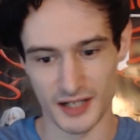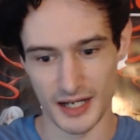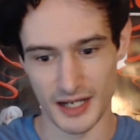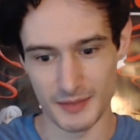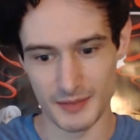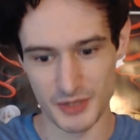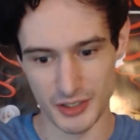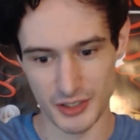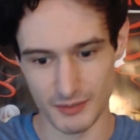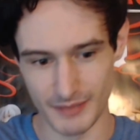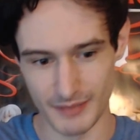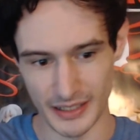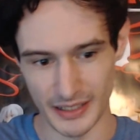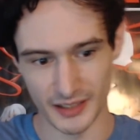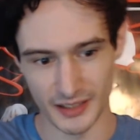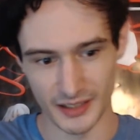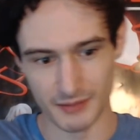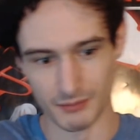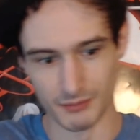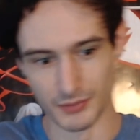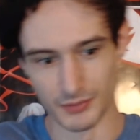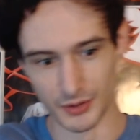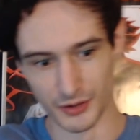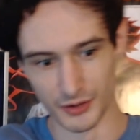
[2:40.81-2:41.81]
She could barely
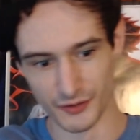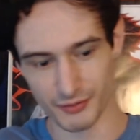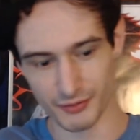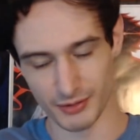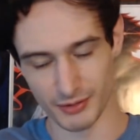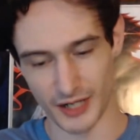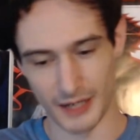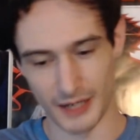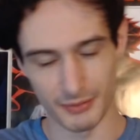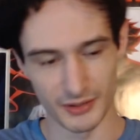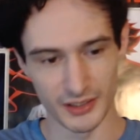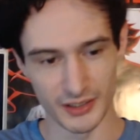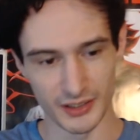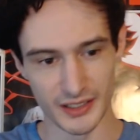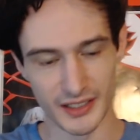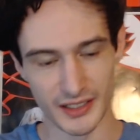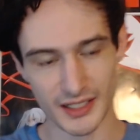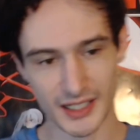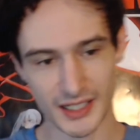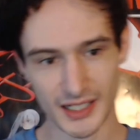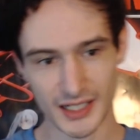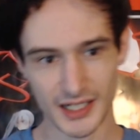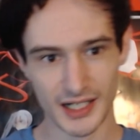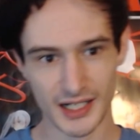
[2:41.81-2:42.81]
move properly.
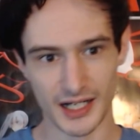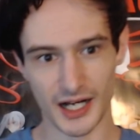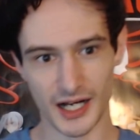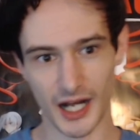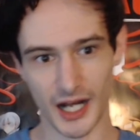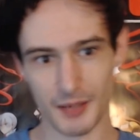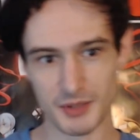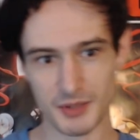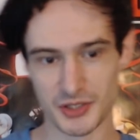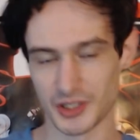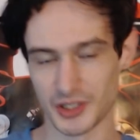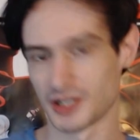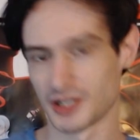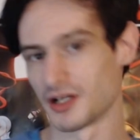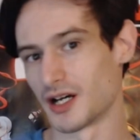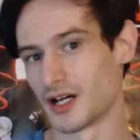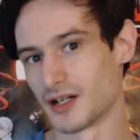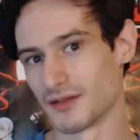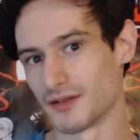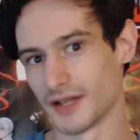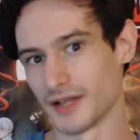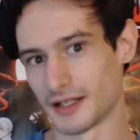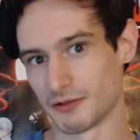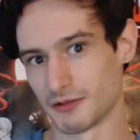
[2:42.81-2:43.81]
It took a lot of
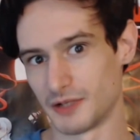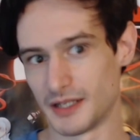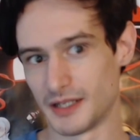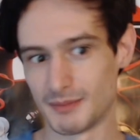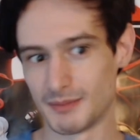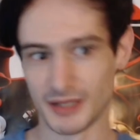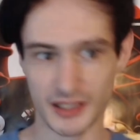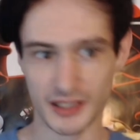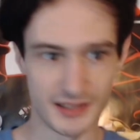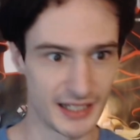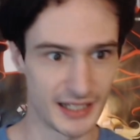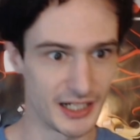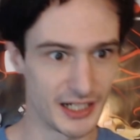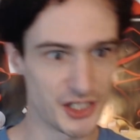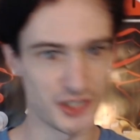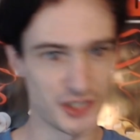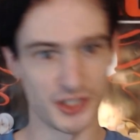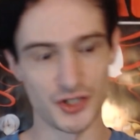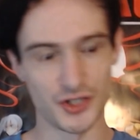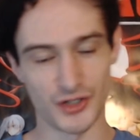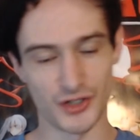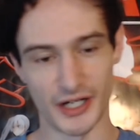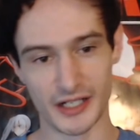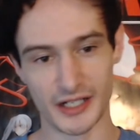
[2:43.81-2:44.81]
like rehabilitation and
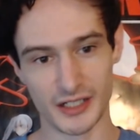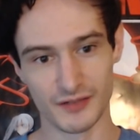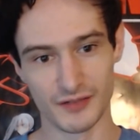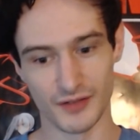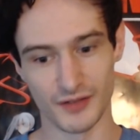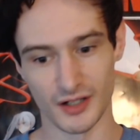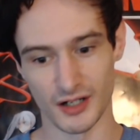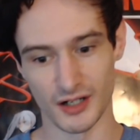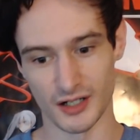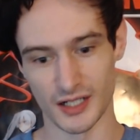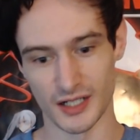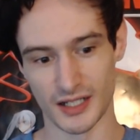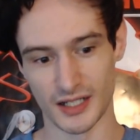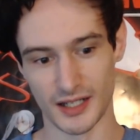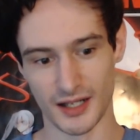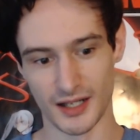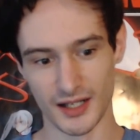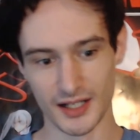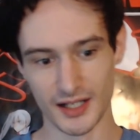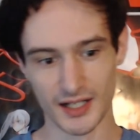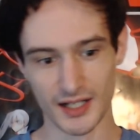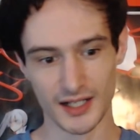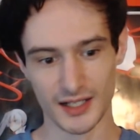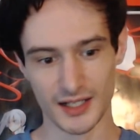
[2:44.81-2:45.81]
training for her
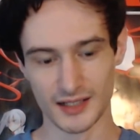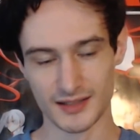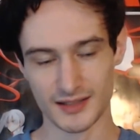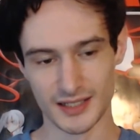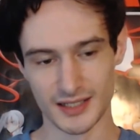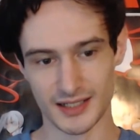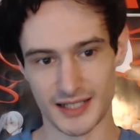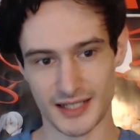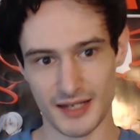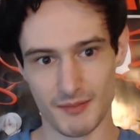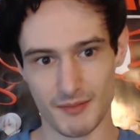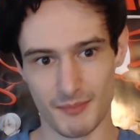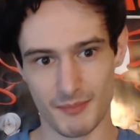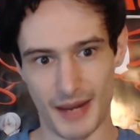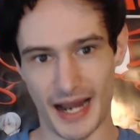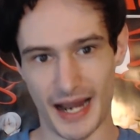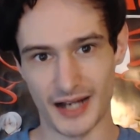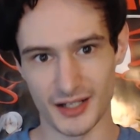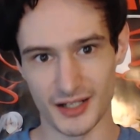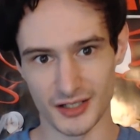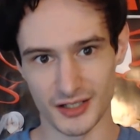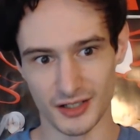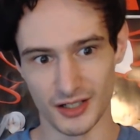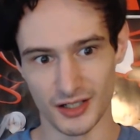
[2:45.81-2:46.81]
to get back
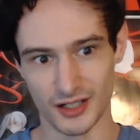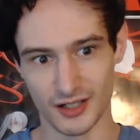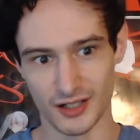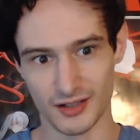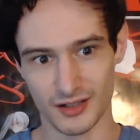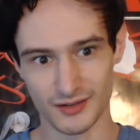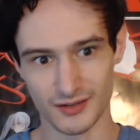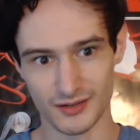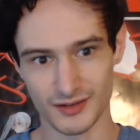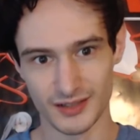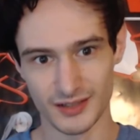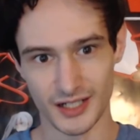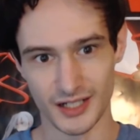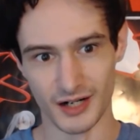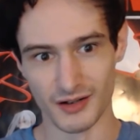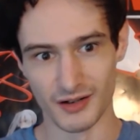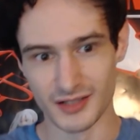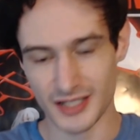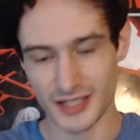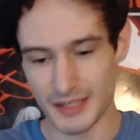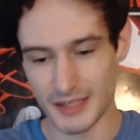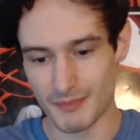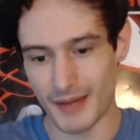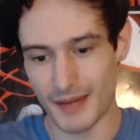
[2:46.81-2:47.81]
in her, you know, to
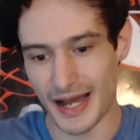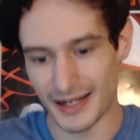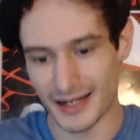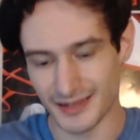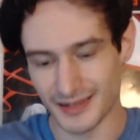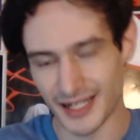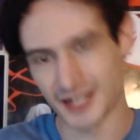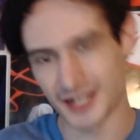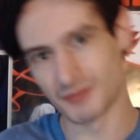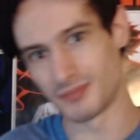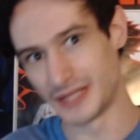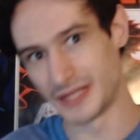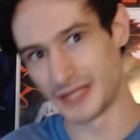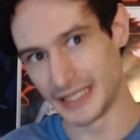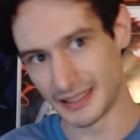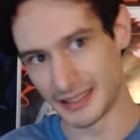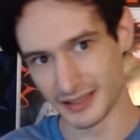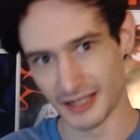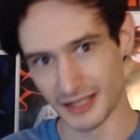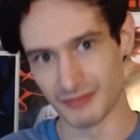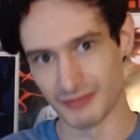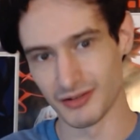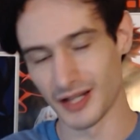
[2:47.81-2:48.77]
get back, not at peak level.